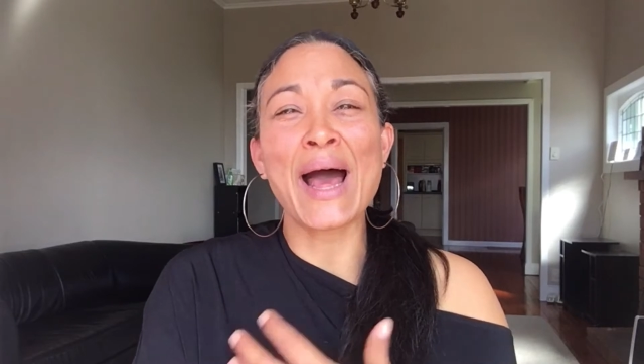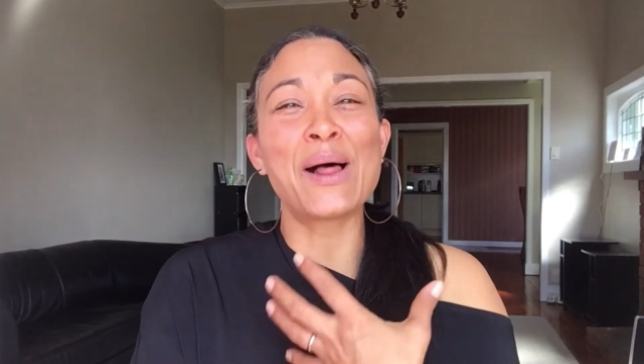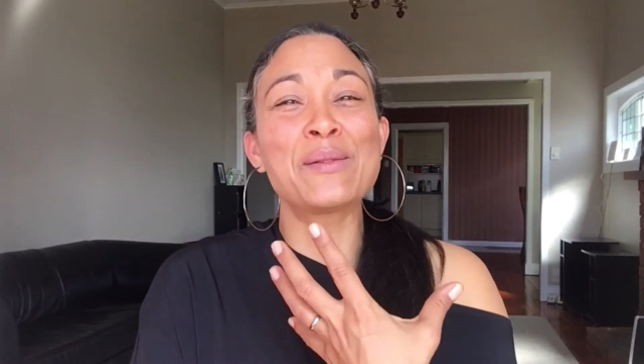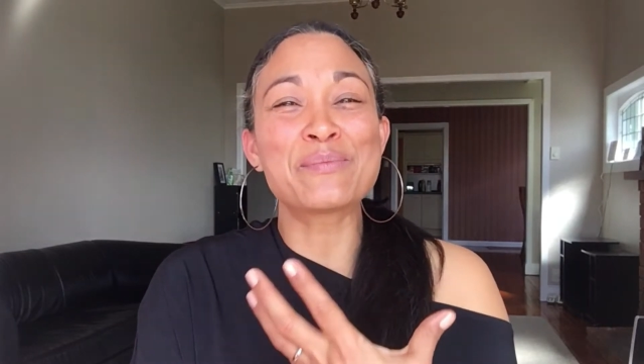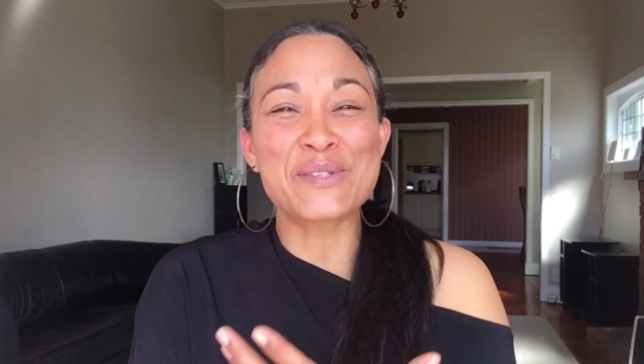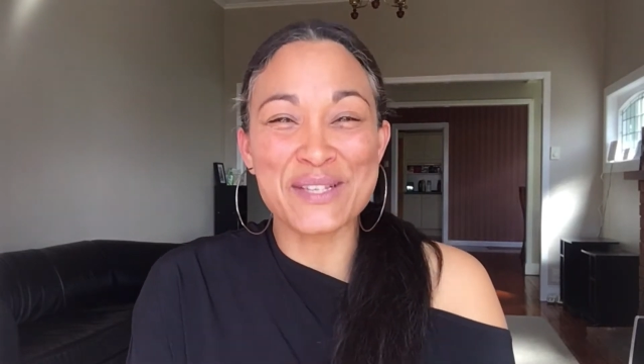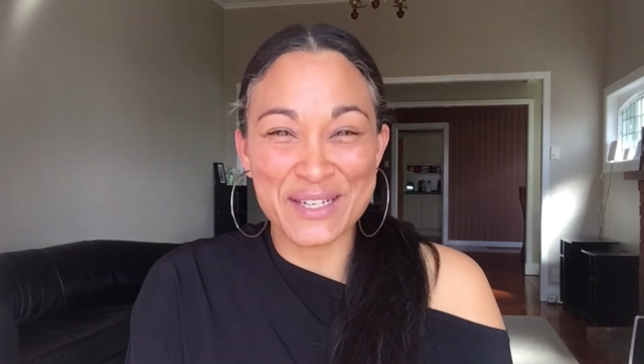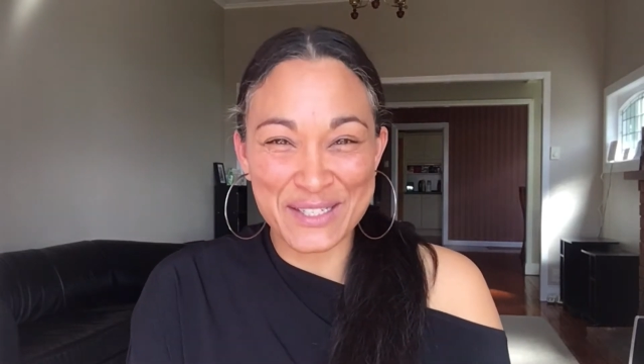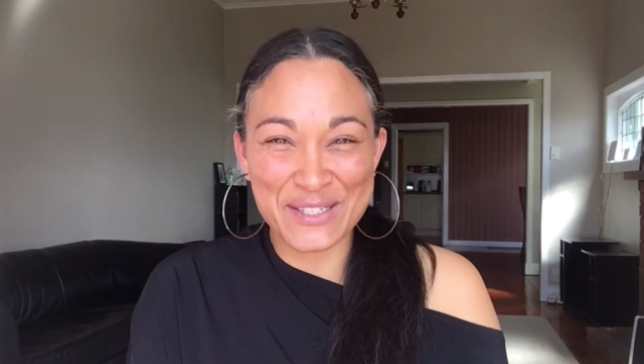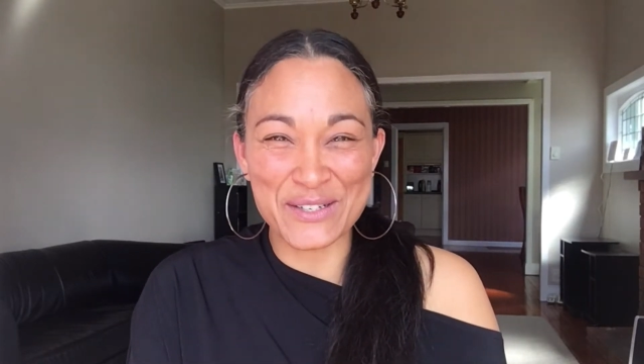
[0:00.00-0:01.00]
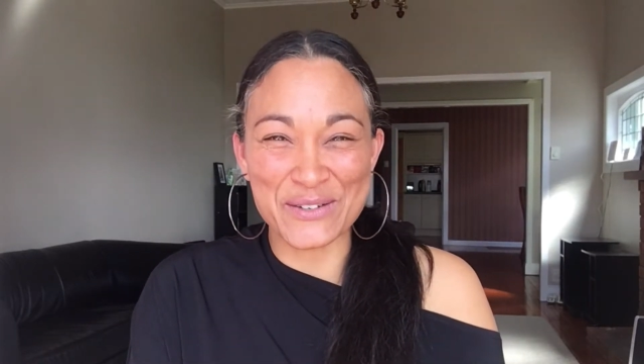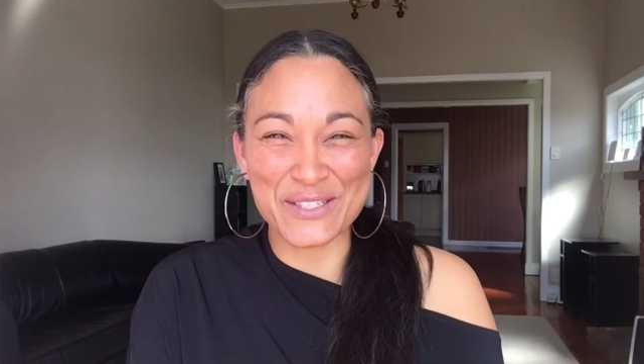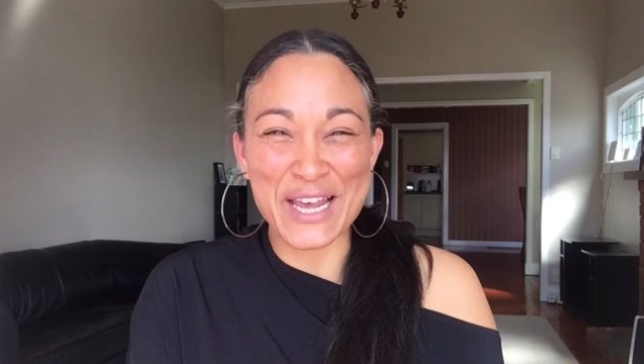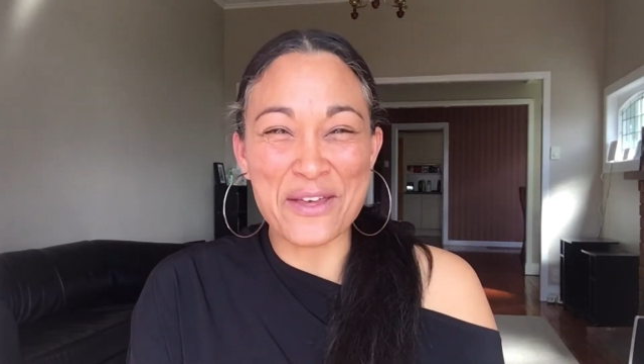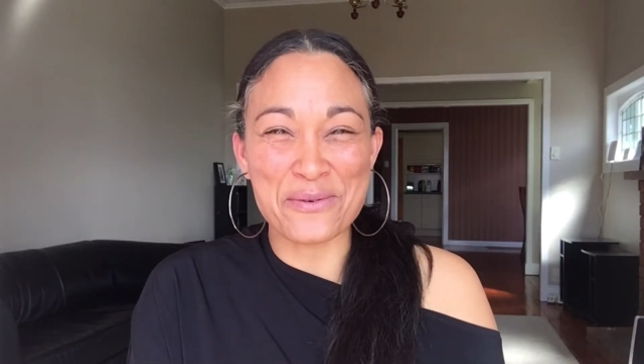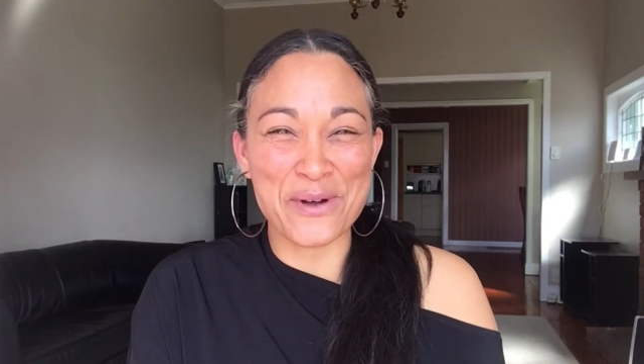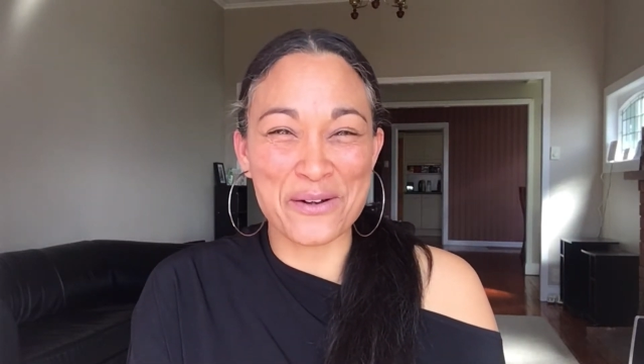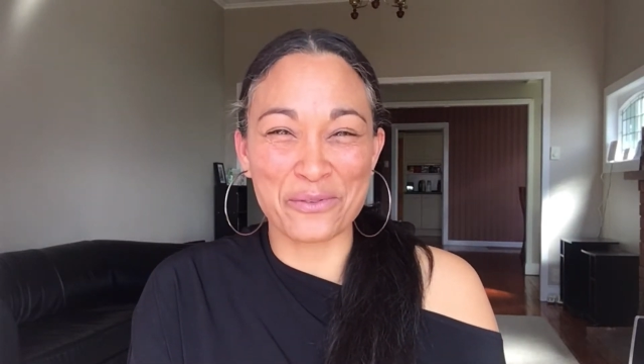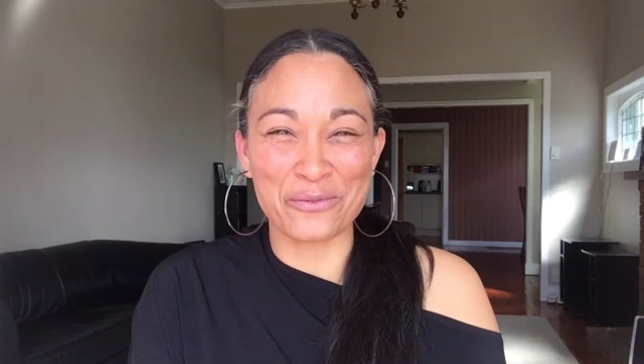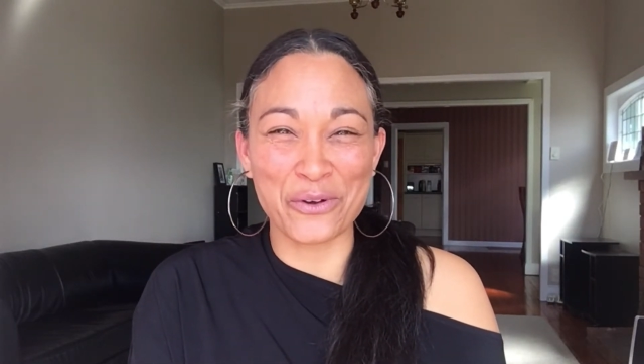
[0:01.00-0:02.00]
helps to take the weight
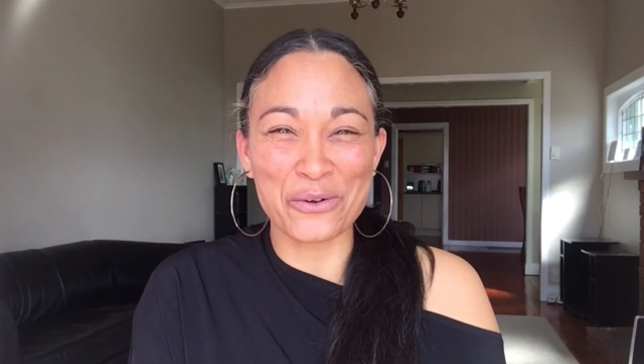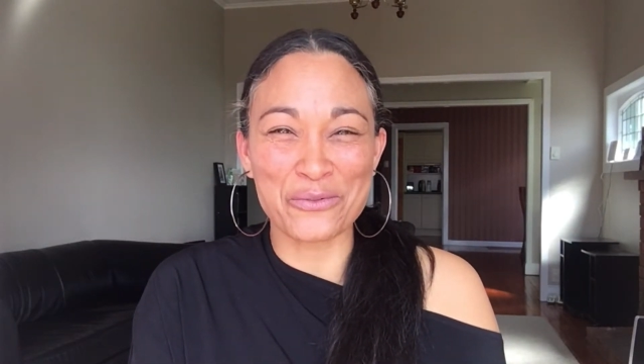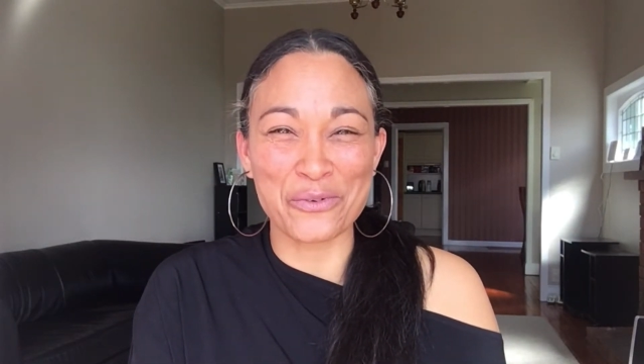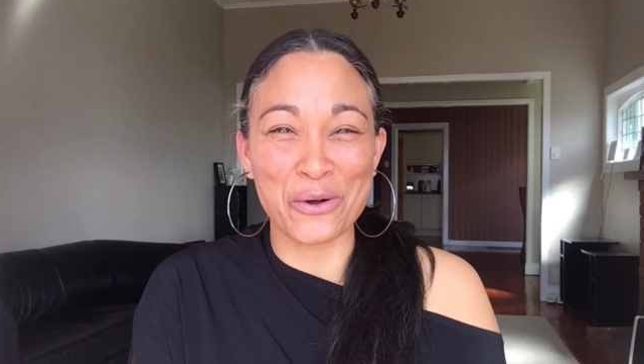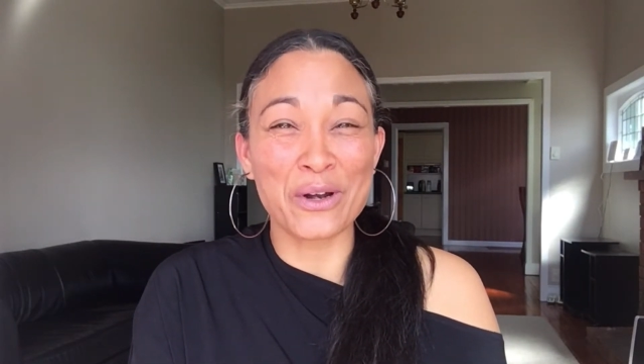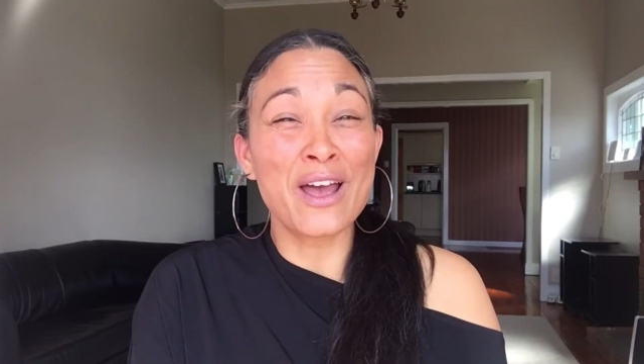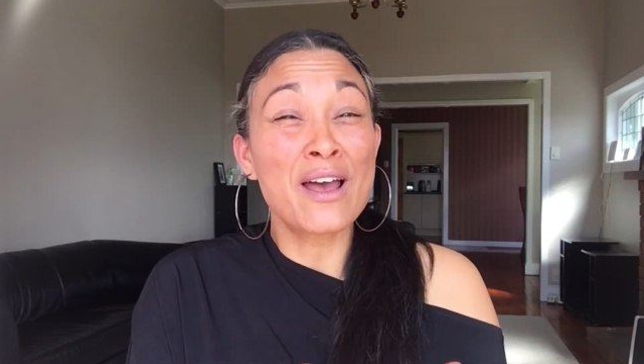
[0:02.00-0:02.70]
off your vocal fold,